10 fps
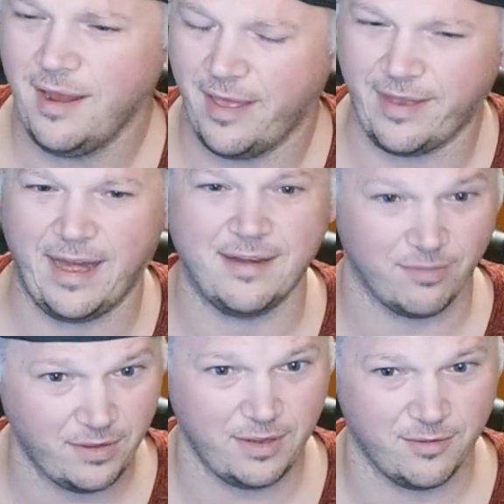And then I had
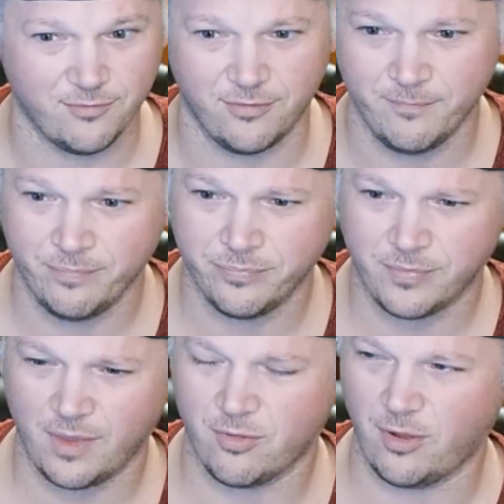to leave.
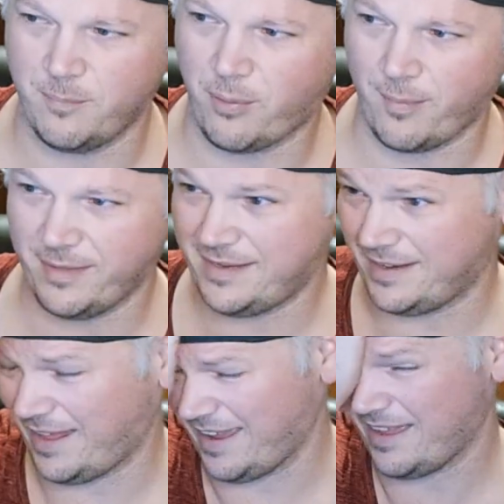So I probably
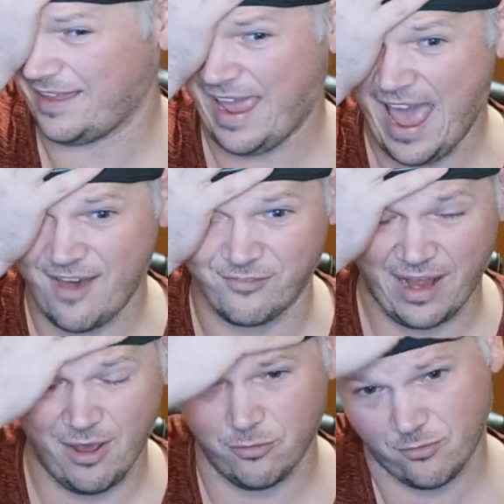did like half an
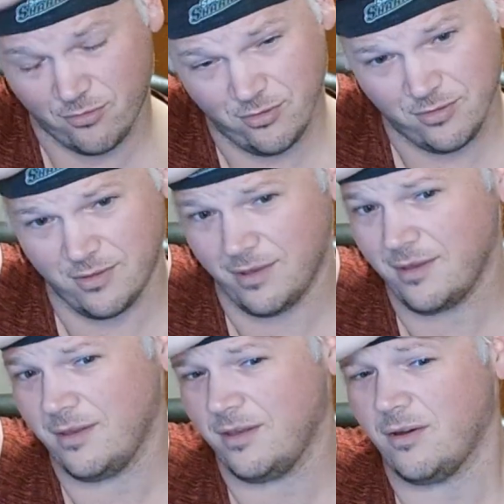ounce
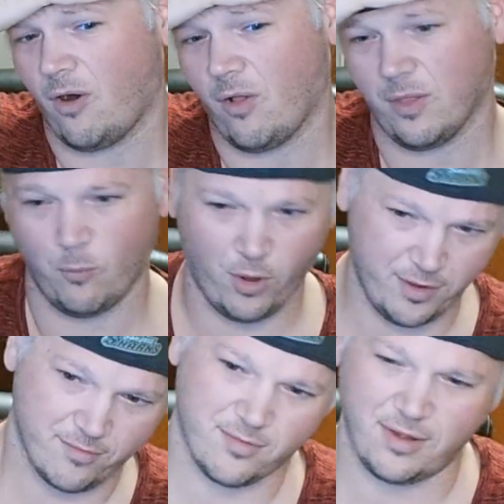all at
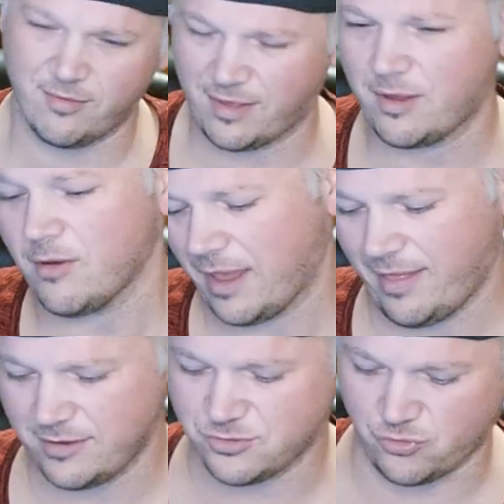once, and I was like, okay,
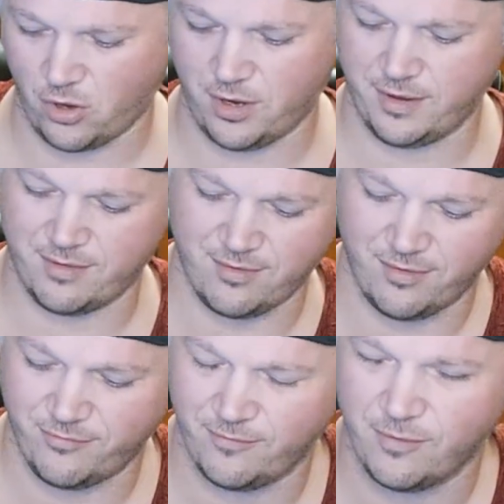that's strong and
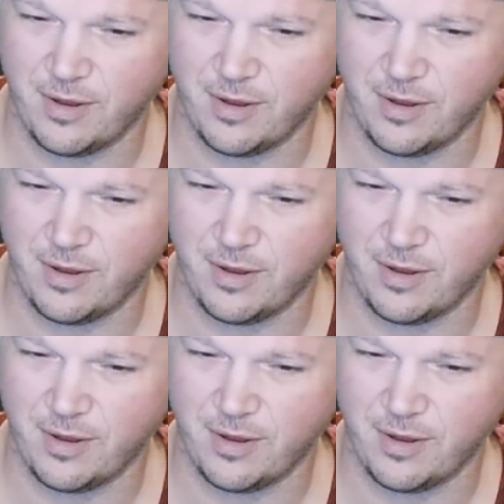stuff.